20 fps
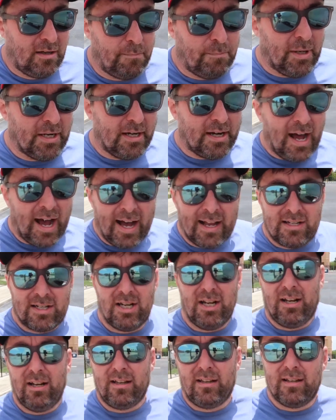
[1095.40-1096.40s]
but not,
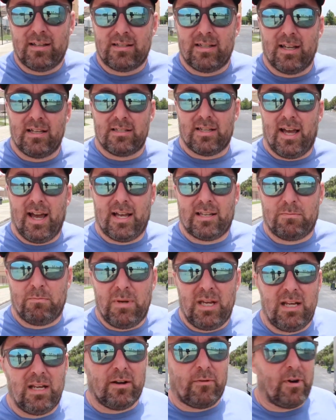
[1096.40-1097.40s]
says that has
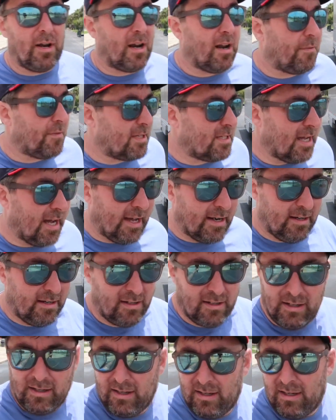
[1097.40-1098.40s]
media written on the side,
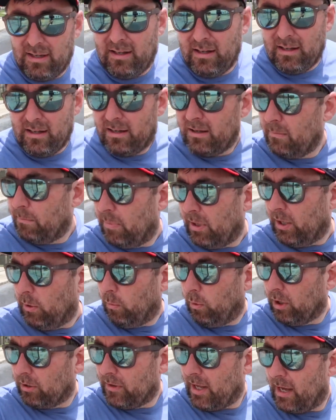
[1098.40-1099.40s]
but it
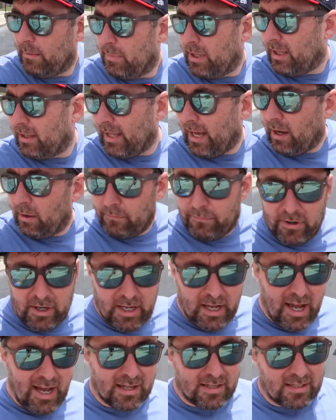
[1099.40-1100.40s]
will not be allowed for
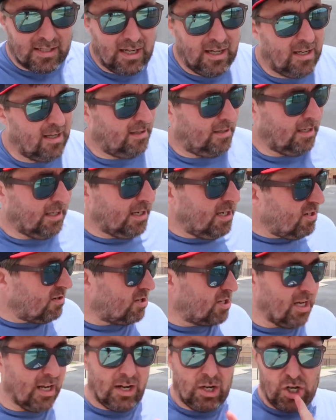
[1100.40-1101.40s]
guests.
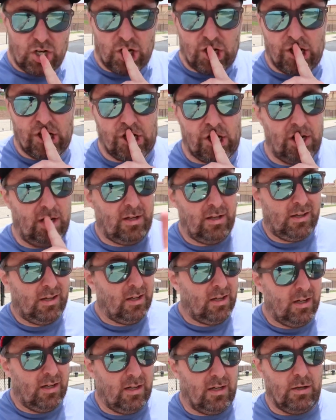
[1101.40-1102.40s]
Interesting. do
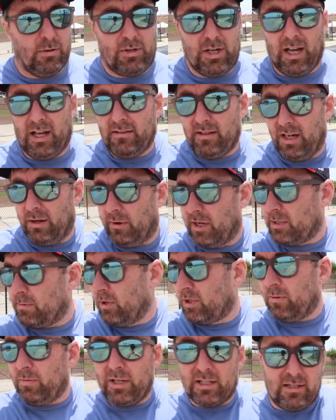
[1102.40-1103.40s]
not tell anyone, it's
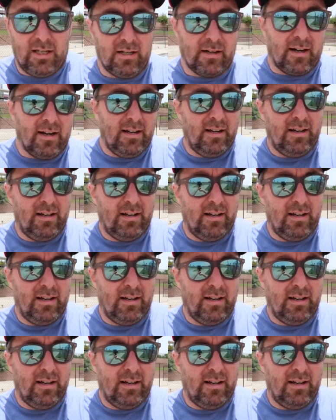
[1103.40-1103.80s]
supposed to be a secret.